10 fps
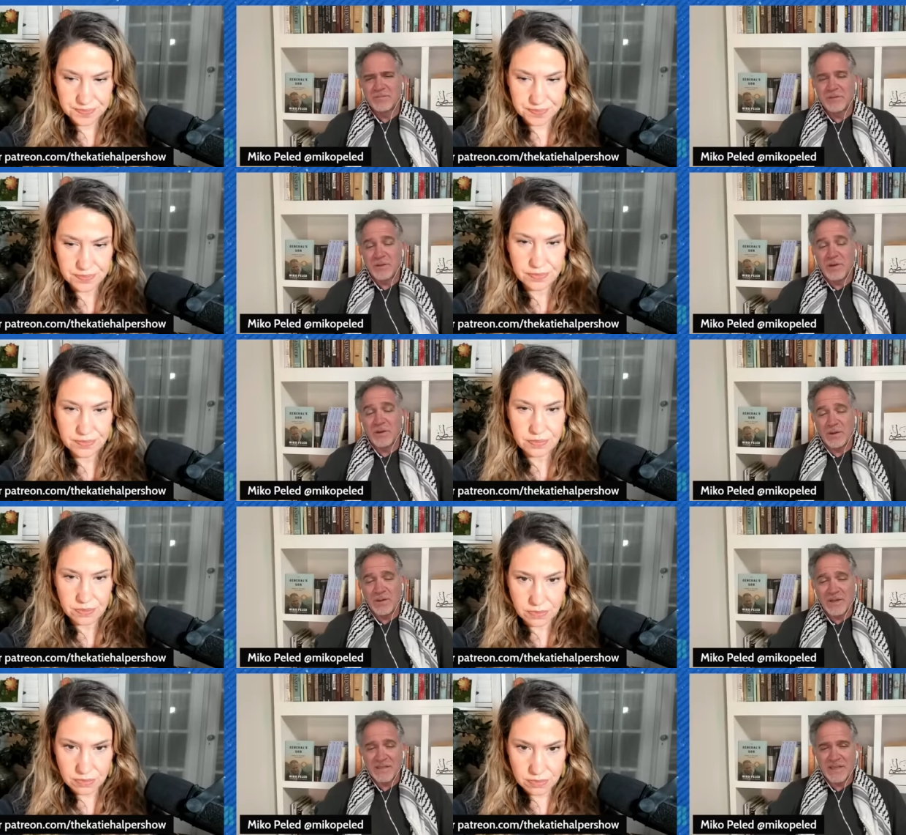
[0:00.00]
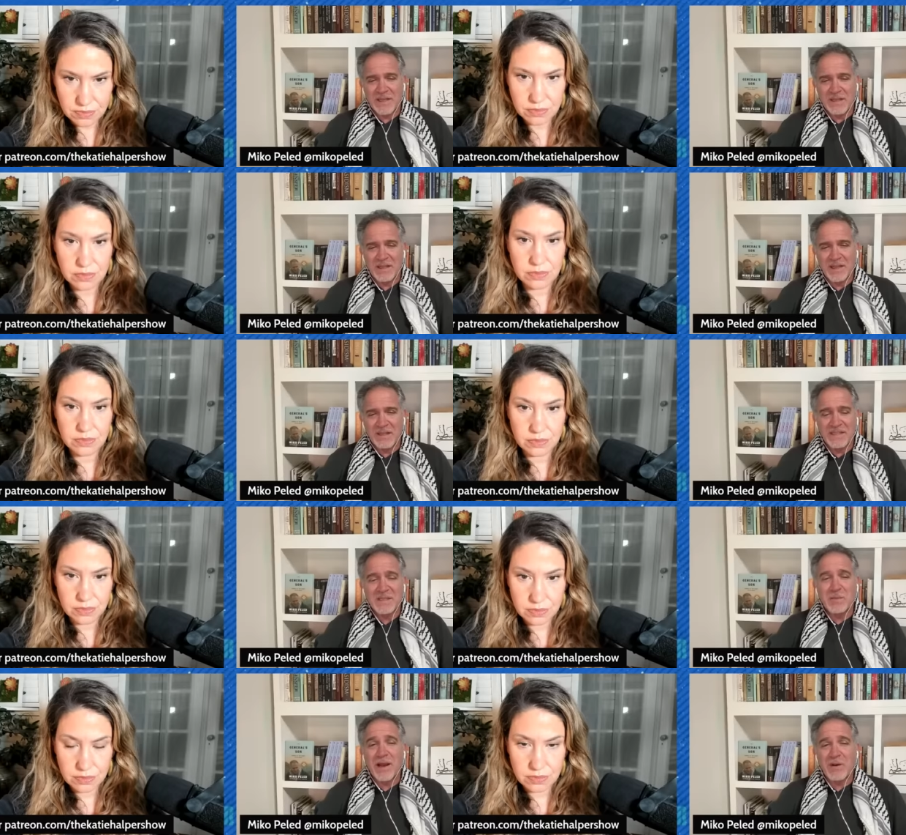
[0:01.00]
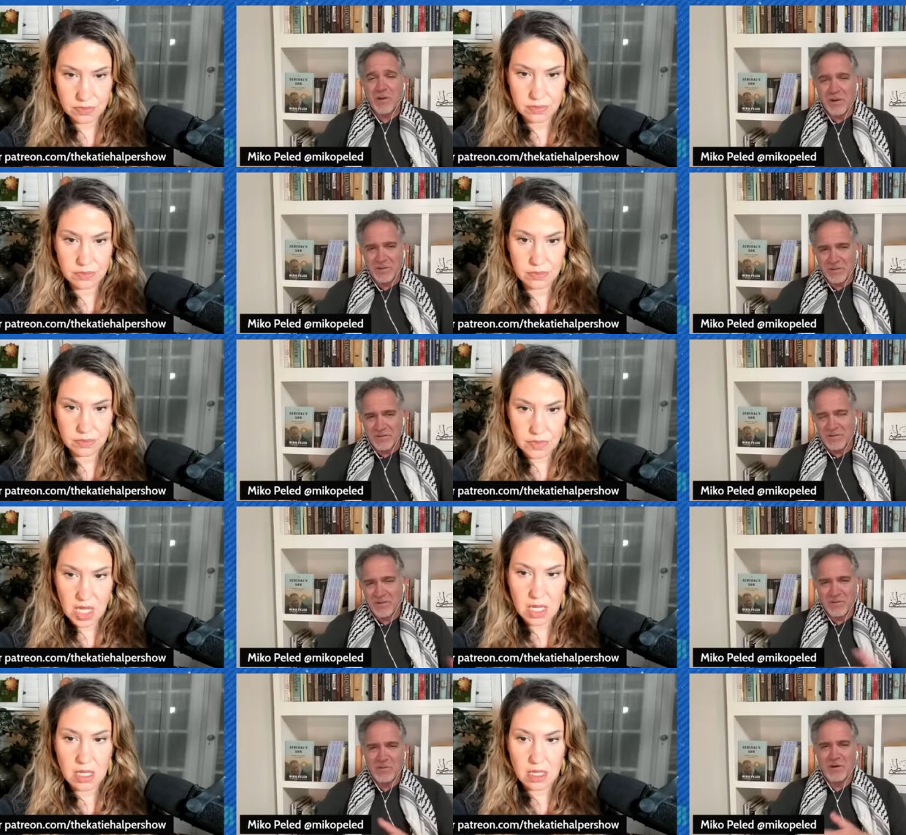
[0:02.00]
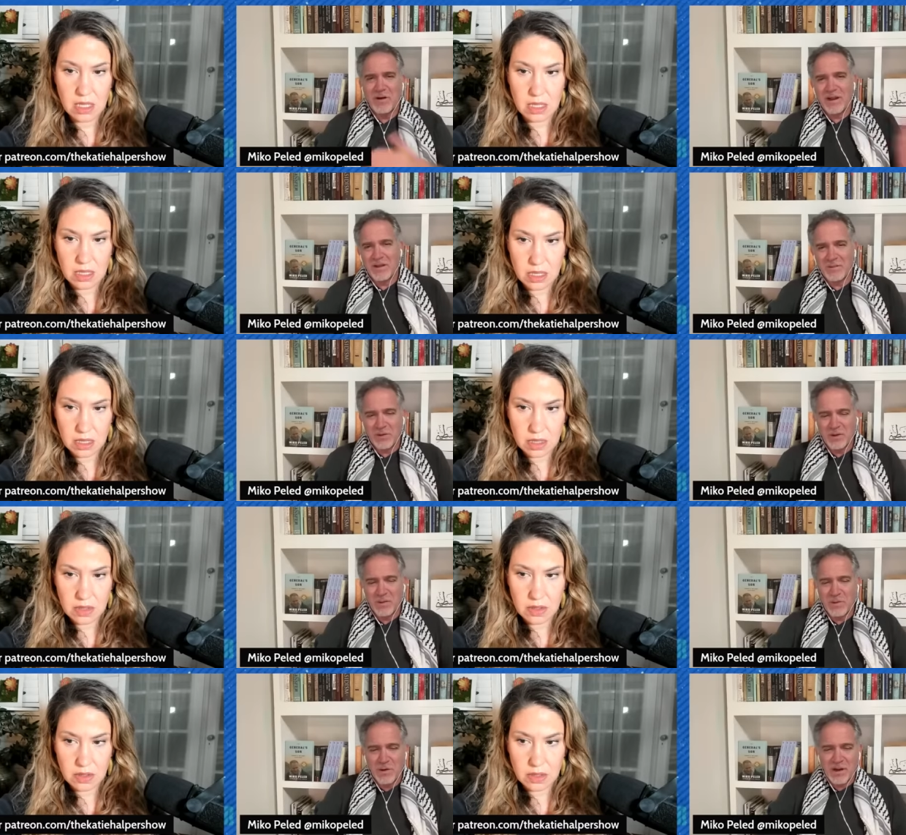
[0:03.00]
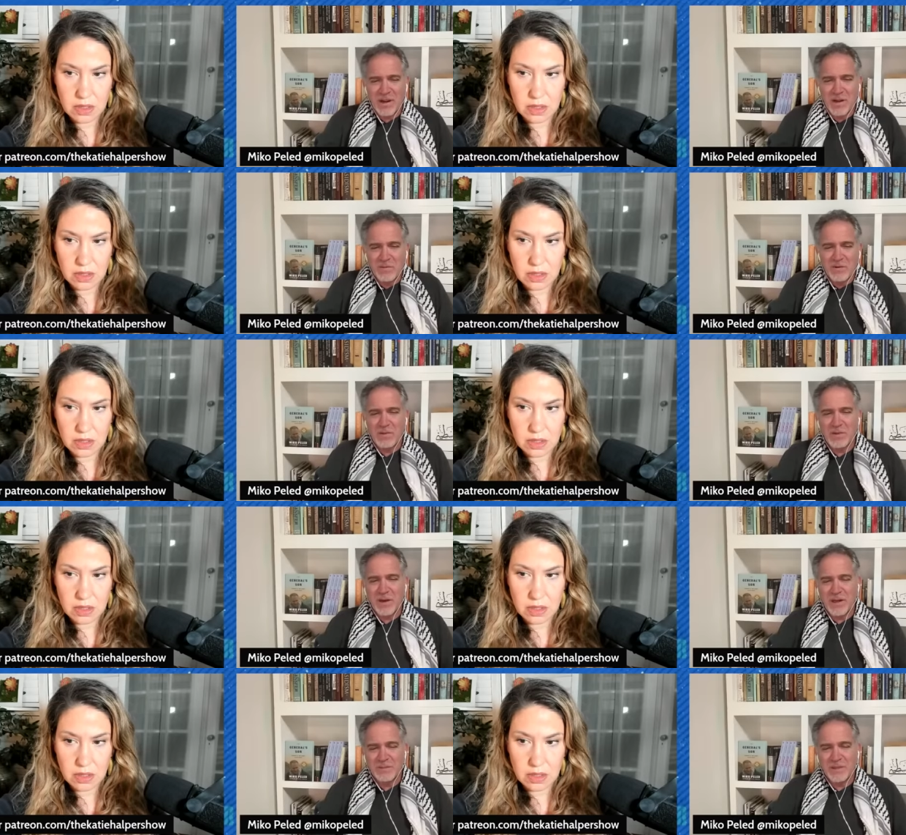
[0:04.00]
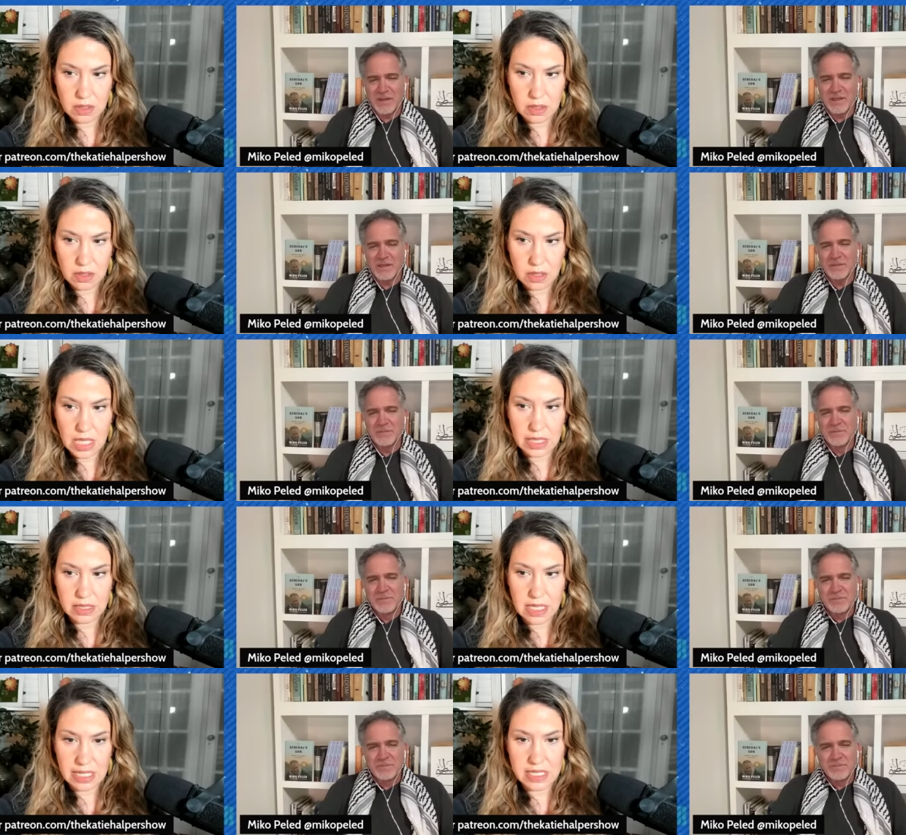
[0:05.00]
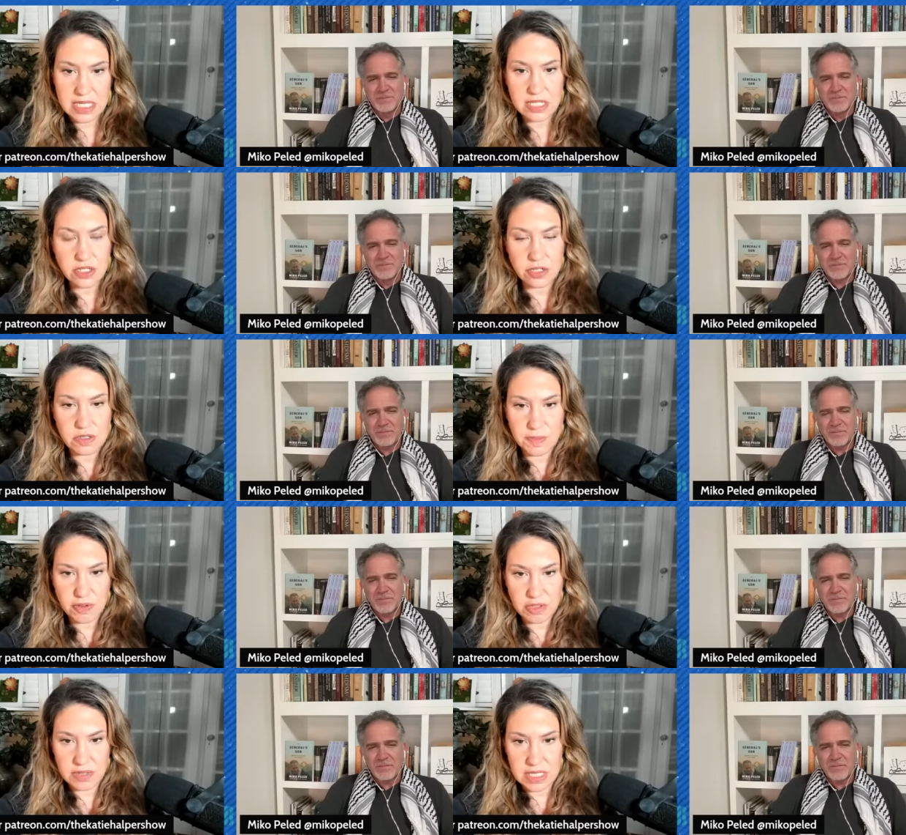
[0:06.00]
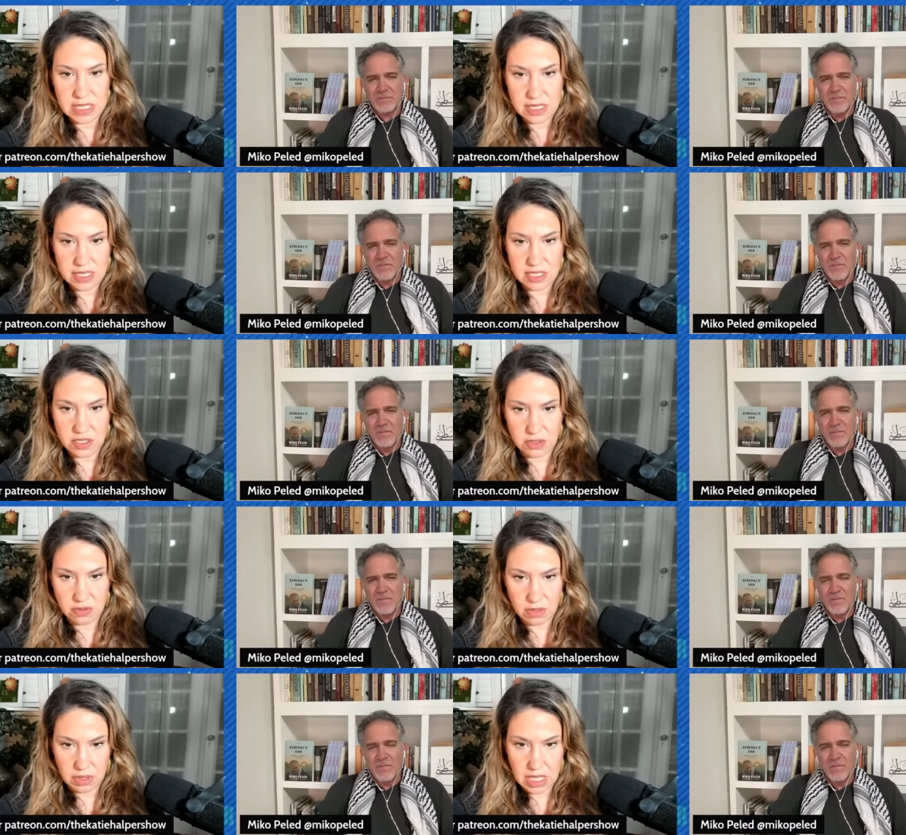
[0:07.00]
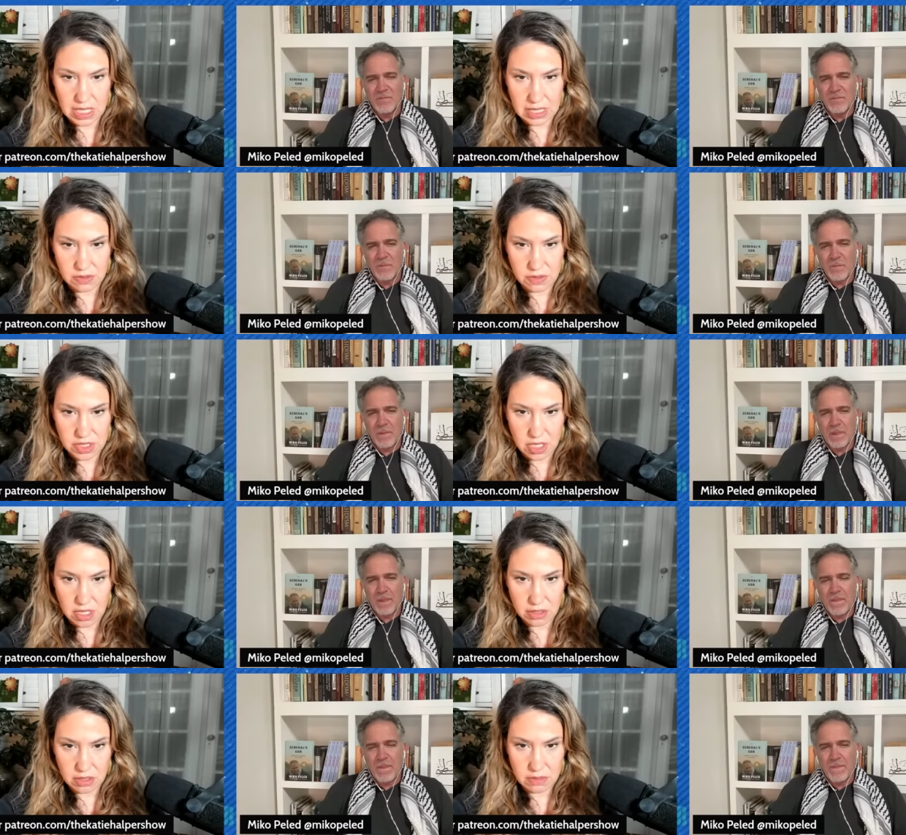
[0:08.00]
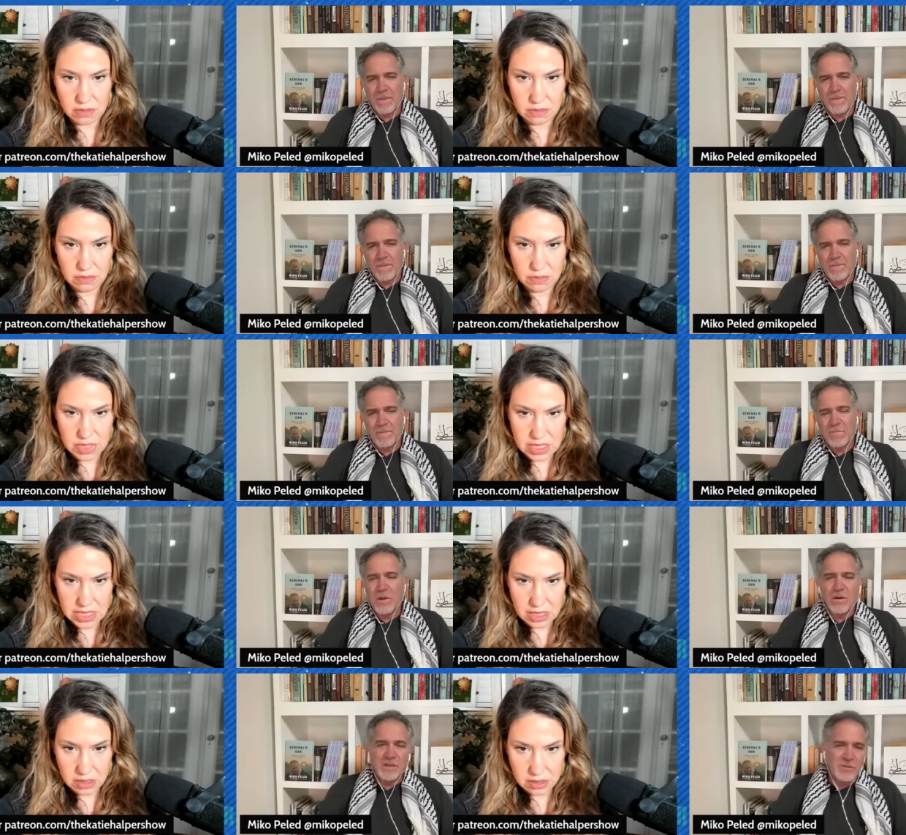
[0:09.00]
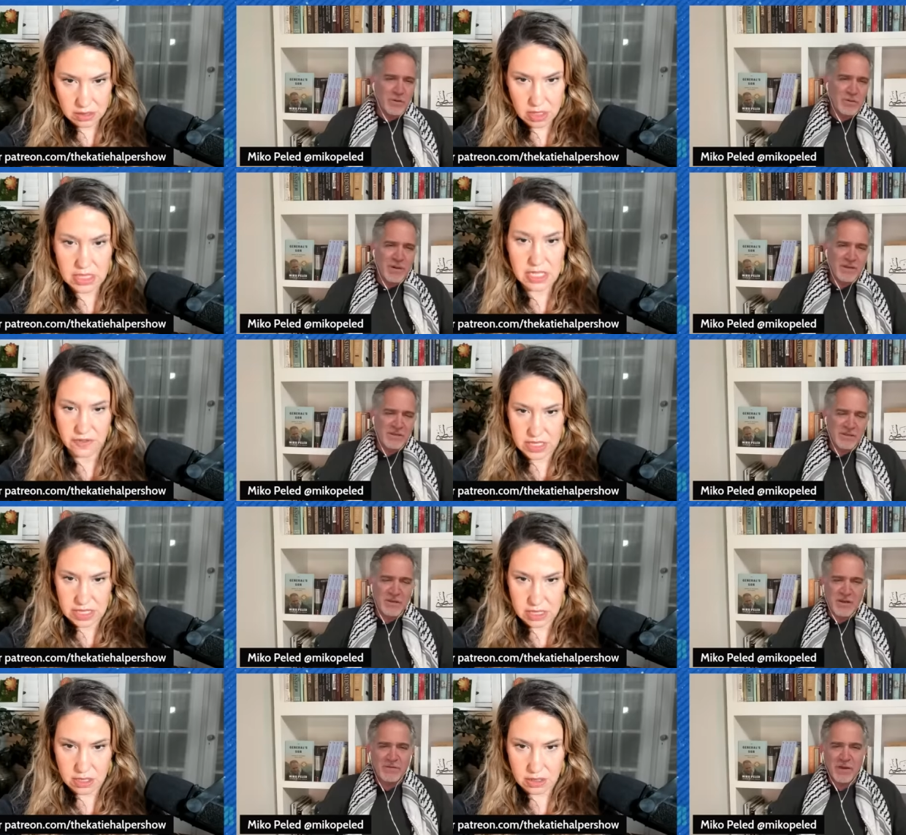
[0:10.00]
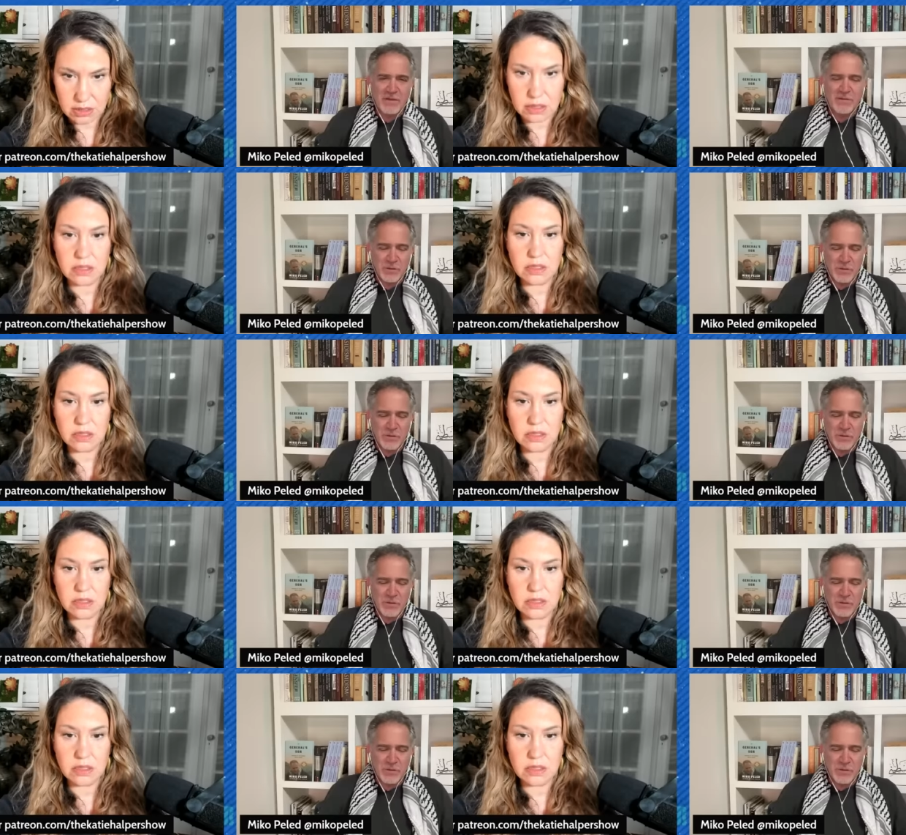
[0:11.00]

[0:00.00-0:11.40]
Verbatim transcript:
Speaker 1: so anyway, that's kind of the that's the background of of where I you know where, I come from and where I am today.
Speaker 2: And and the sister you spoke to is this the sister who had whose daughter was killed? No, I spoke to a my different sister. sister. I, have,
Speaker 1: I, have, two